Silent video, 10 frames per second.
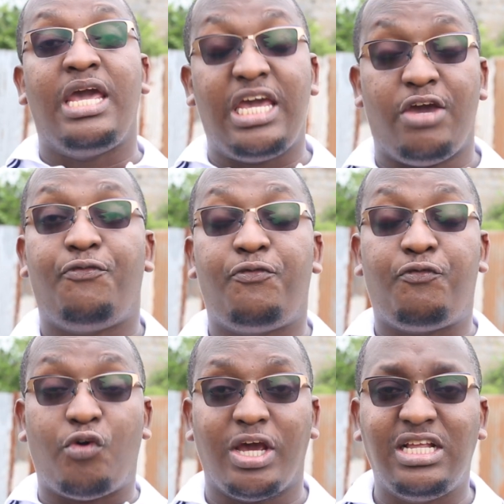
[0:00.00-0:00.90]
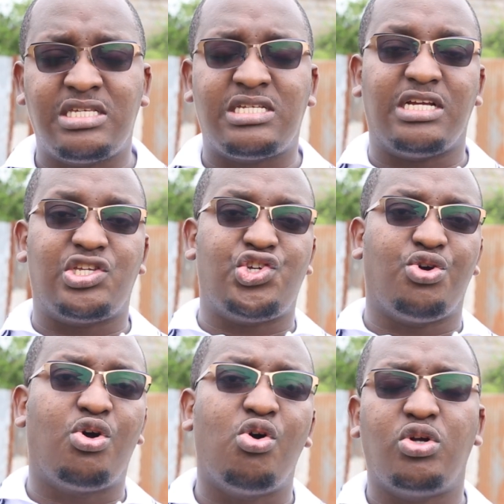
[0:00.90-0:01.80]
If, for instance, you
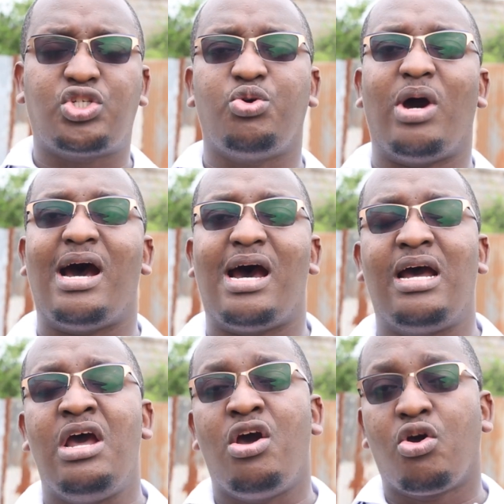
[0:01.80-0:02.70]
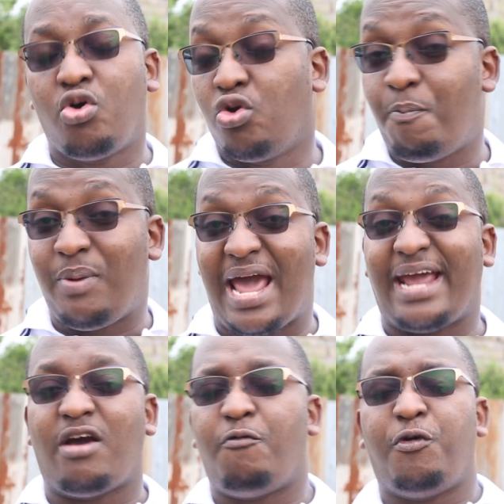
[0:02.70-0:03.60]
go to a group
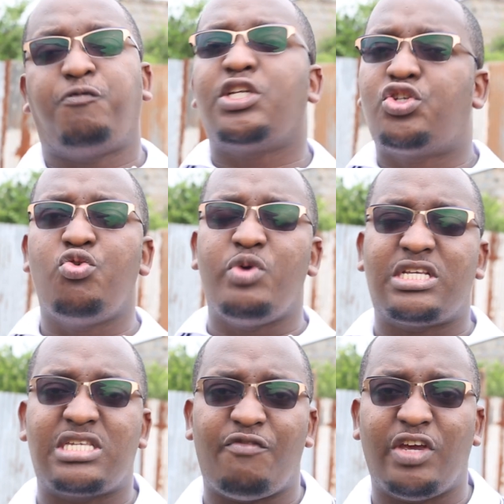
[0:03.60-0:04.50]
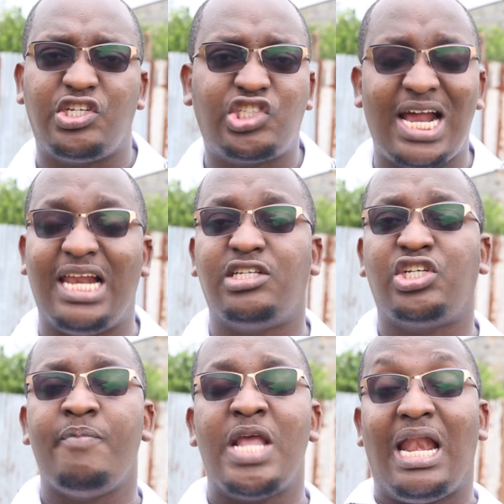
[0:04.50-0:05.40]
like 52 Week Saving Challenge,
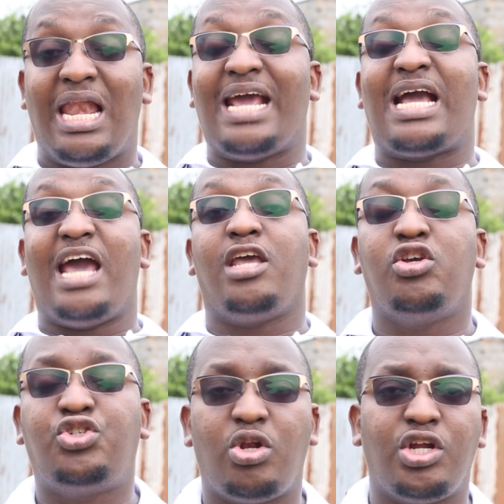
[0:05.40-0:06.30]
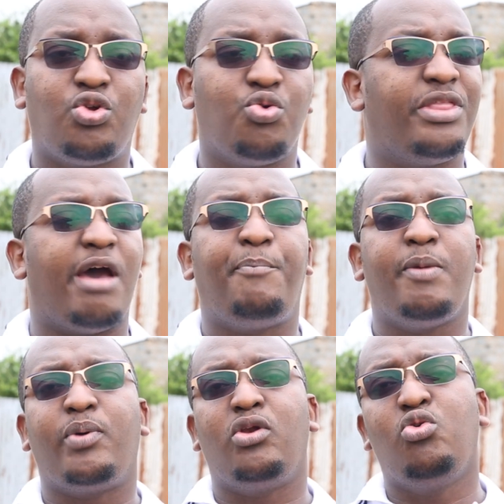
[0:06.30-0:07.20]
like I usually do, there are
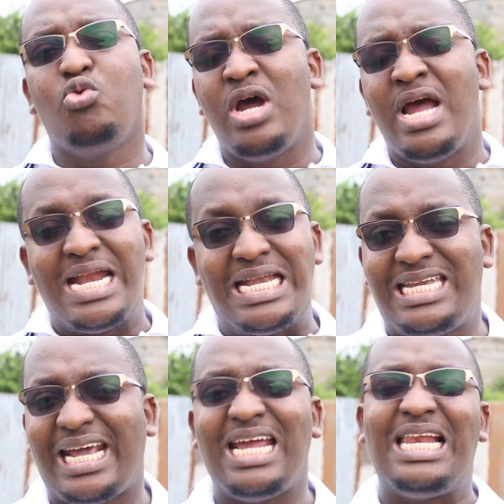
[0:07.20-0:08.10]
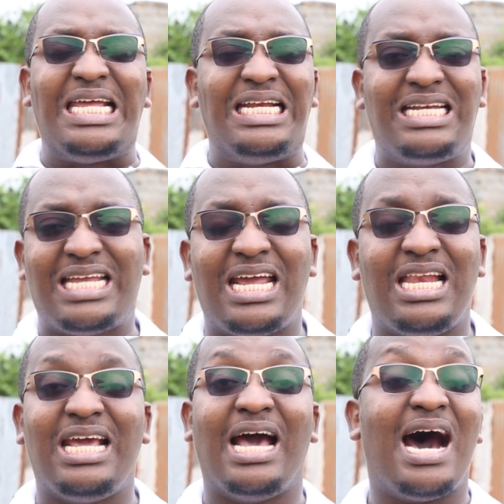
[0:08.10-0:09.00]
people who
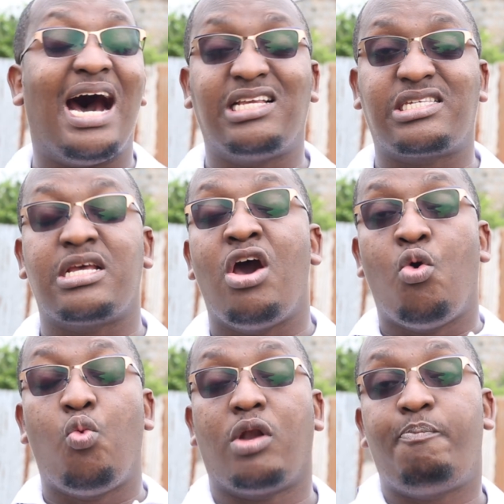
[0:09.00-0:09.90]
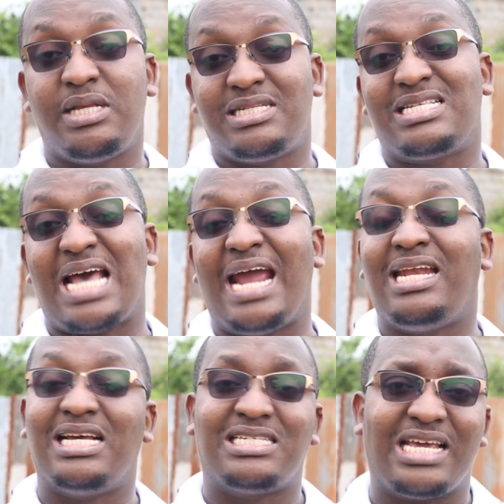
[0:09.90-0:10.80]
daily ask what business
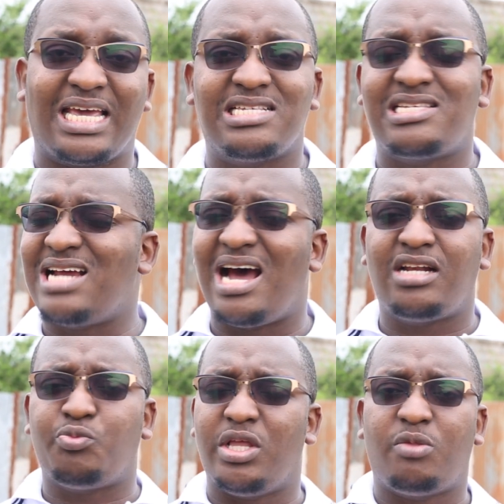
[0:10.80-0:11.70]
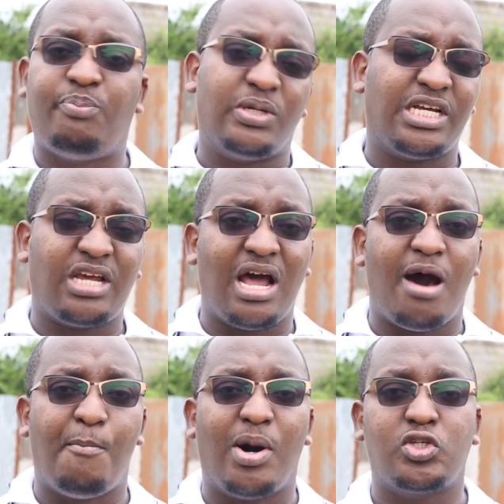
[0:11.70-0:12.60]
ideas they can start with particular
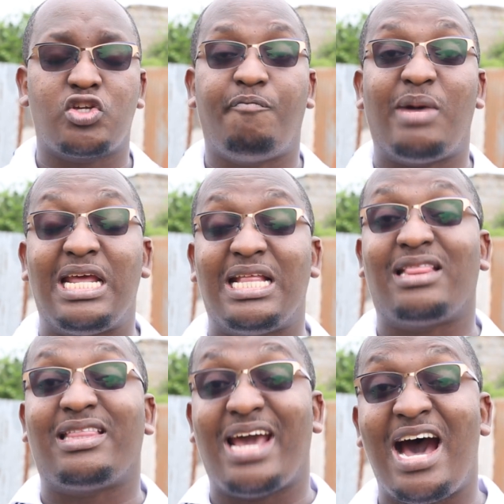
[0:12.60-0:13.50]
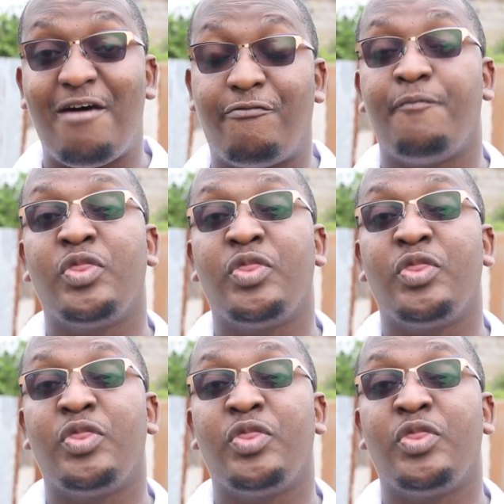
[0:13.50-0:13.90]
amounts of money that they have.